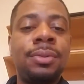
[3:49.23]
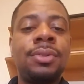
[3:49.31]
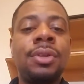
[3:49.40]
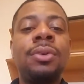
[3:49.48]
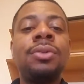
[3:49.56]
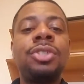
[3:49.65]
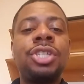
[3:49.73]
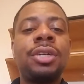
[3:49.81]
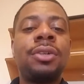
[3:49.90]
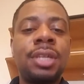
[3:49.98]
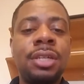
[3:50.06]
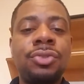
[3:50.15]
So,
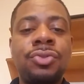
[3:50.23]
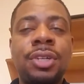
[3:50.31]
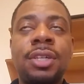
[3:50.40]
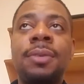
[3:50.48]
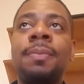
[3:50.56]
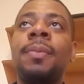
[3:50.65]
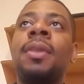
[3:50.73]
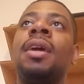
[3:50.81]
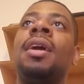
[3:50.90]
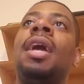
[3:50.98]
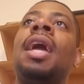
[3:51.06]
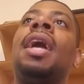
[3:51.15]
Jill Kendrick.
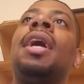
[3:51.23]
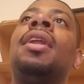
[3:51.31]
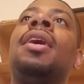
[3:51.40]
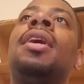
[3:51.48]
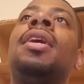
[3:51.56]
And,